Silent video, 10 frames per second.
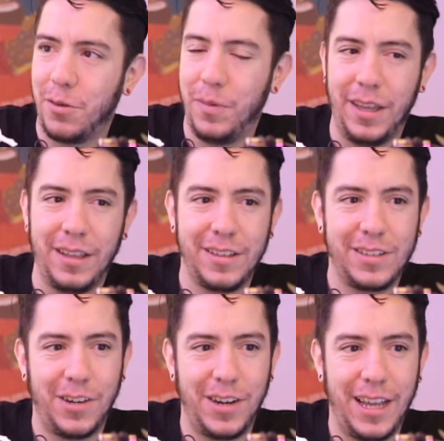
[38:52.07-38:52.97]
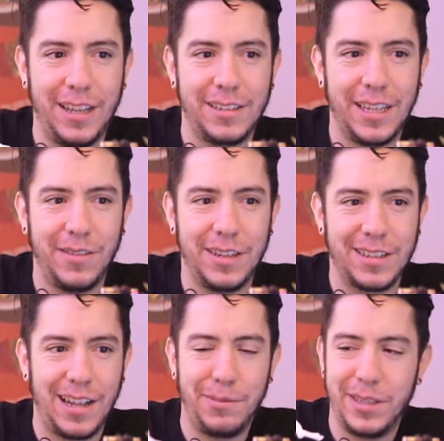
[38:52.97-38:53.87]
for me. So nice. Even
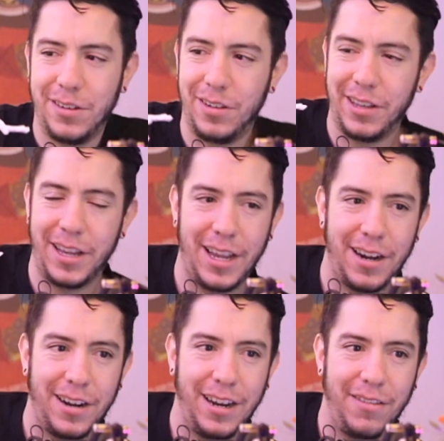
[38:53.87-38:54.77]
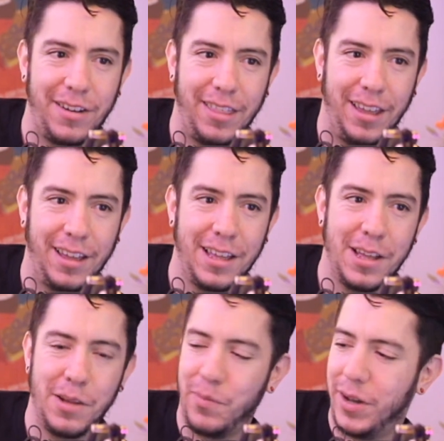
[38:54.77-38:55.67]
sculpted all the hair and everything.
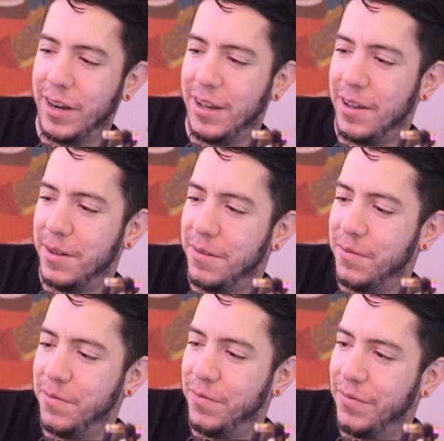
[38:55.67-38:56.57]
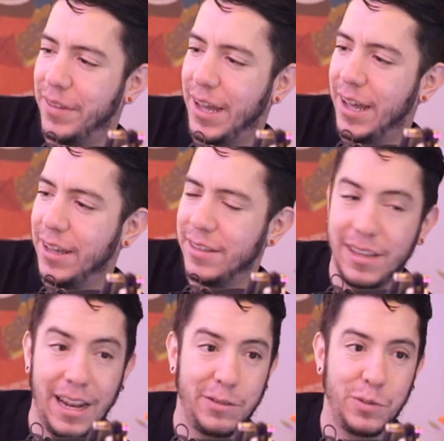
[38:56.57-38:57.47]
But I
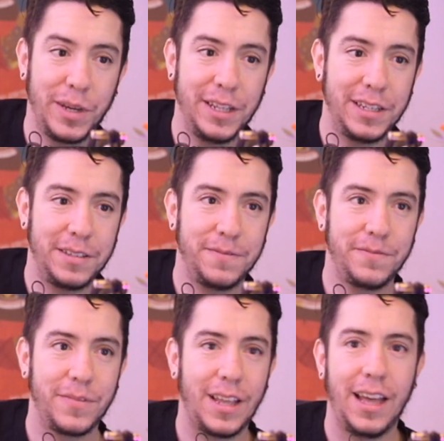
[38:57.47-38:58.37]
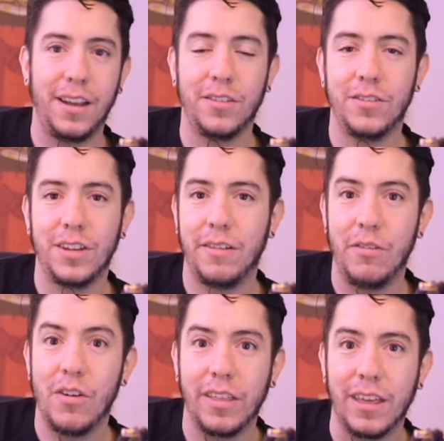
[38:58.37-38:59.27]
still have to paint it. I don't have
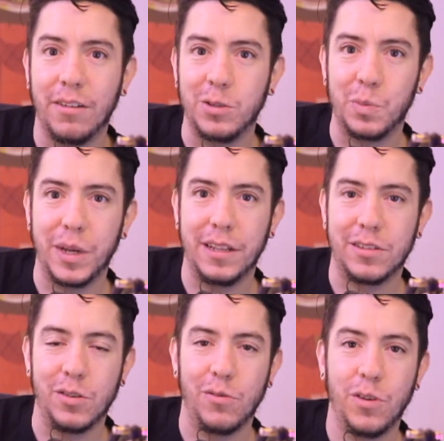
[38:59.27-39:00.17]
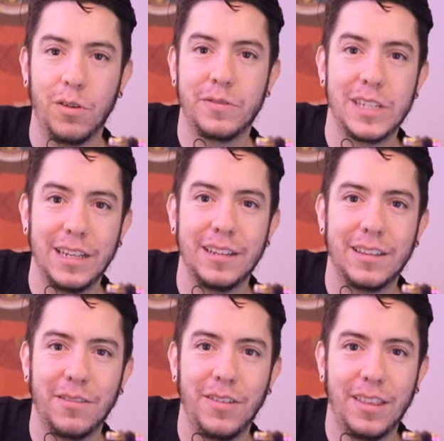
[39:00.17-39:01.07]
no idea how to paint. So if you have seen